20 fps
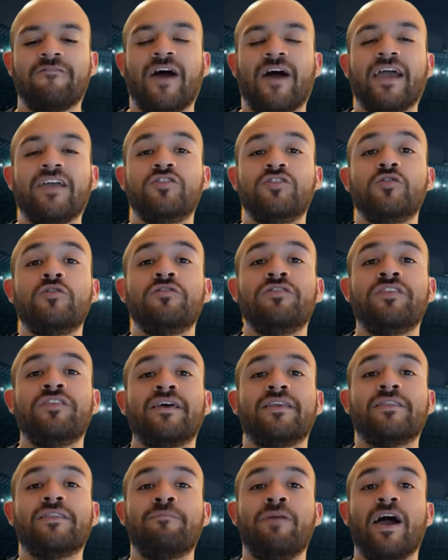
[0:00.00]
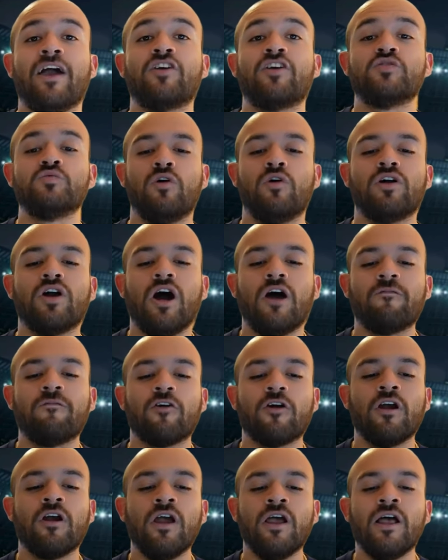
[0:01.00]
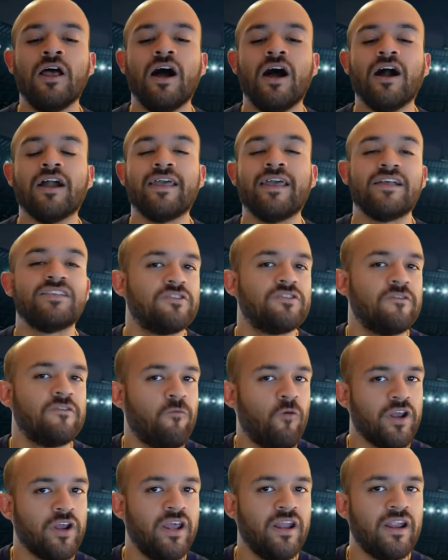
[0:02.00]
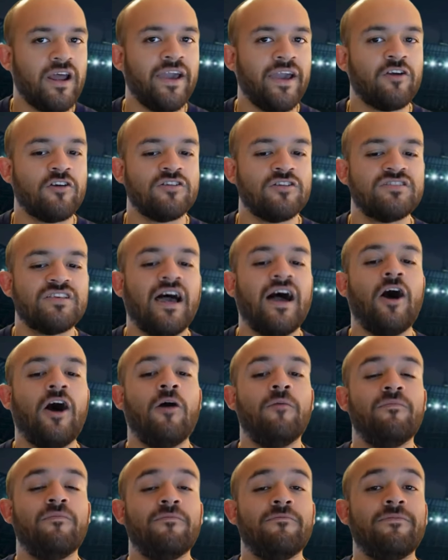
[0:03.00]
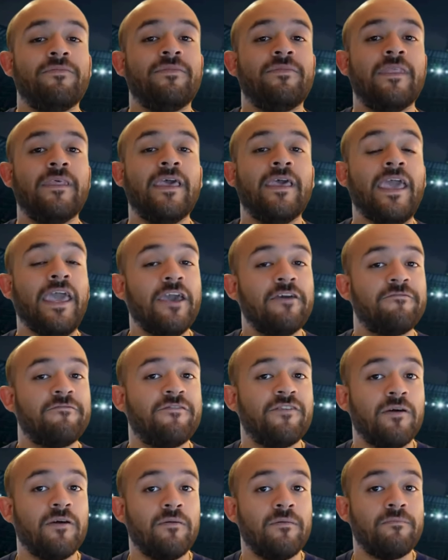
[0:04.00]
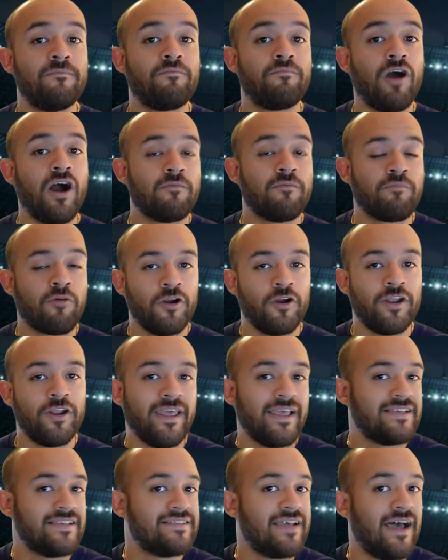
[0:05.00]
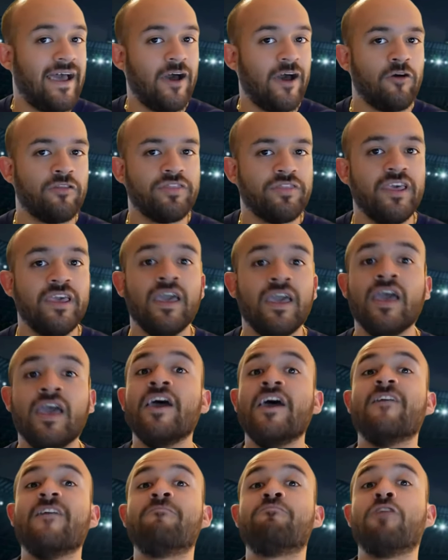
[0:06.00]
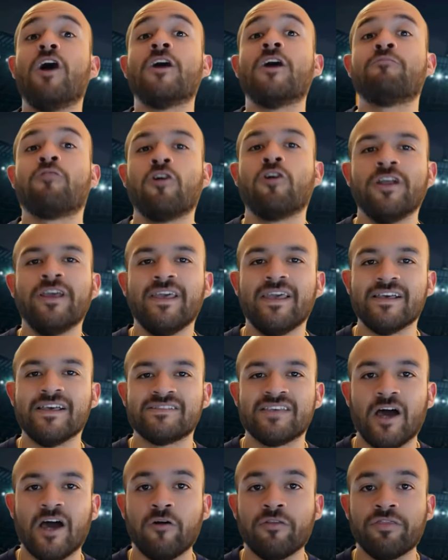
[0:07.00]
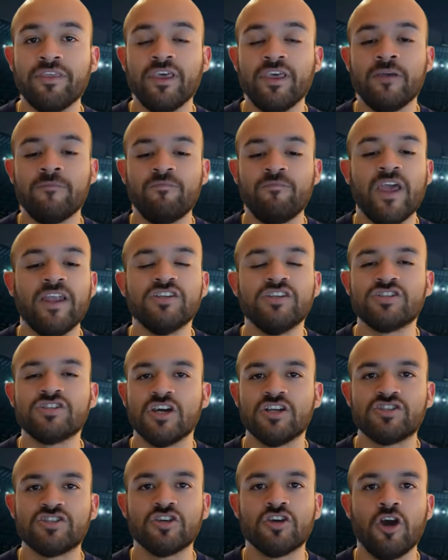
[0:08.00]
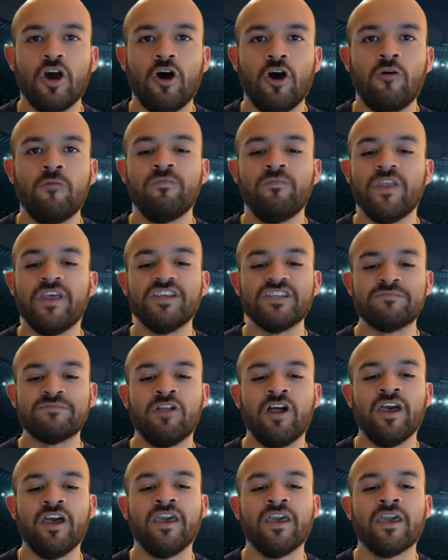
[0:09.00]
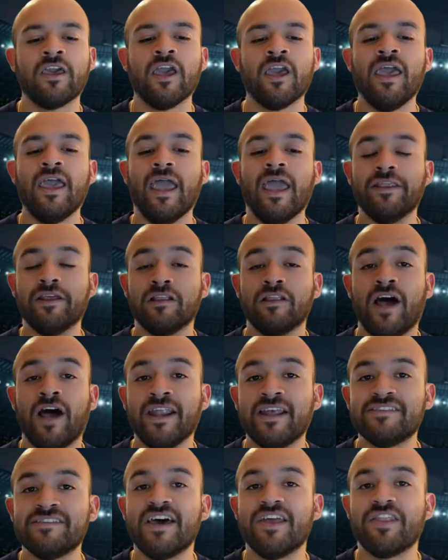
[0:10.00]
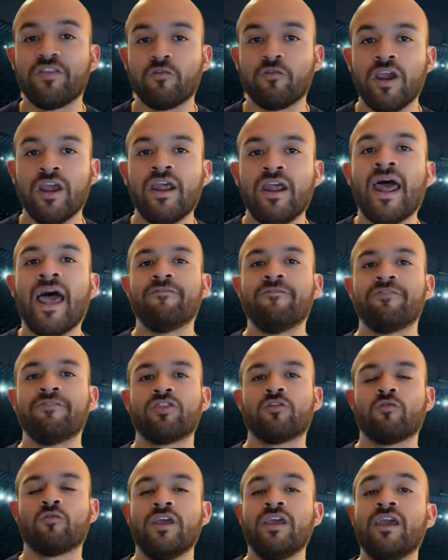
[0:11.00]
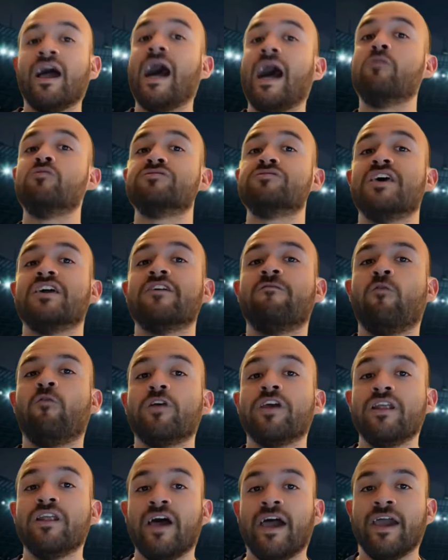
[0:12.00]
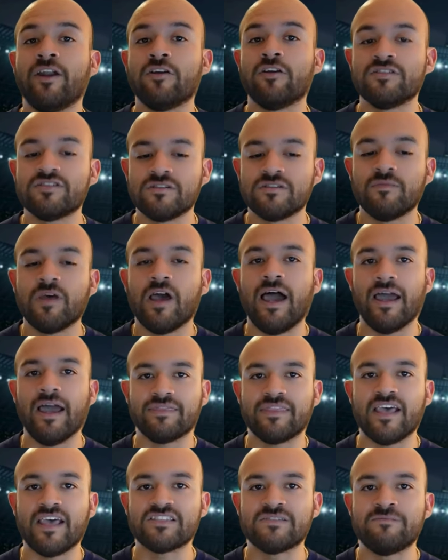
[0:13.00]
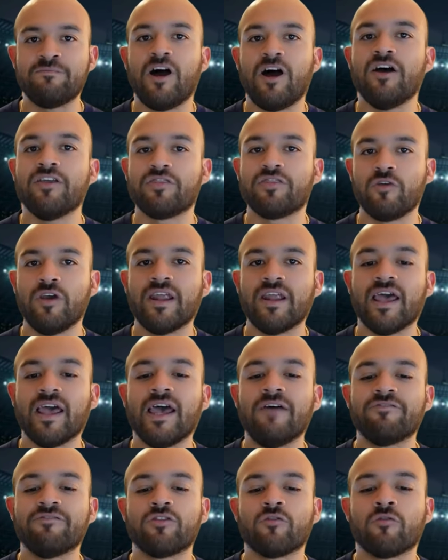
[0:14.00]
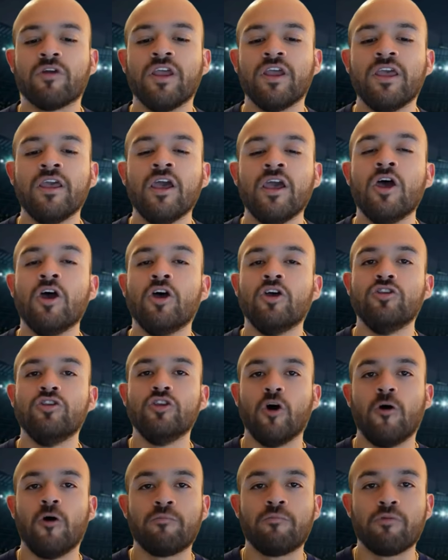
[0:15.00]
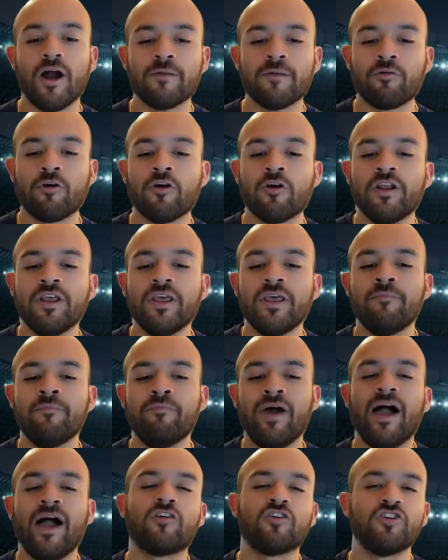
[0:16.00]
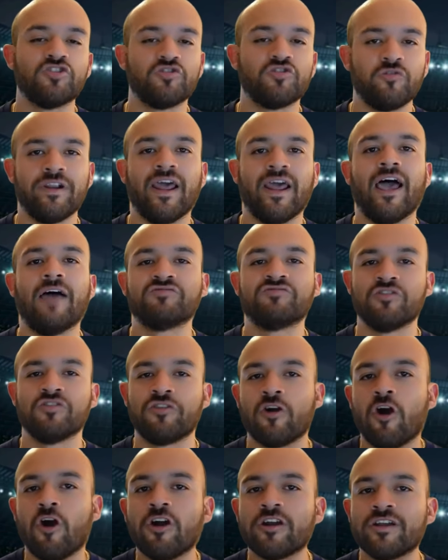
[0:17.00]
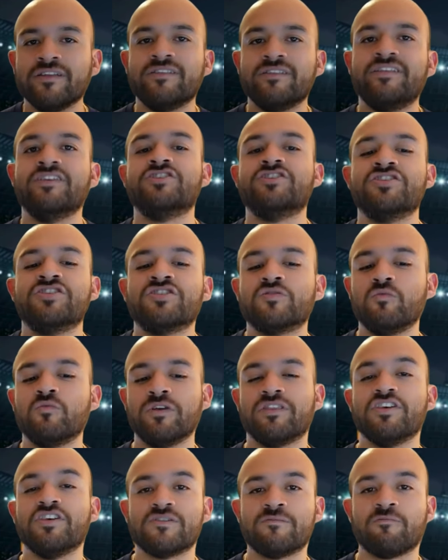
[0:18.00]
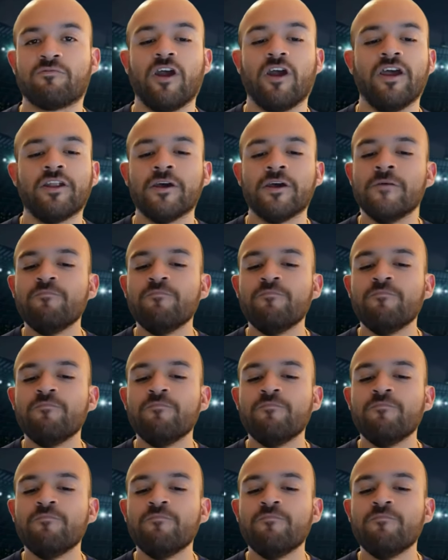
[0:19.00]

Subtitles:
I do think that the Packers will cover against the 49ers. If Brock Purdy is not healthy. If Brock Purdy is healthy and he's good to go and he's playing and the line is at 3.5, 3, I would take 49ers at that spot, 3.5, 3. No Brock Purdy, Packers 3.5. So there are contingents with this spread.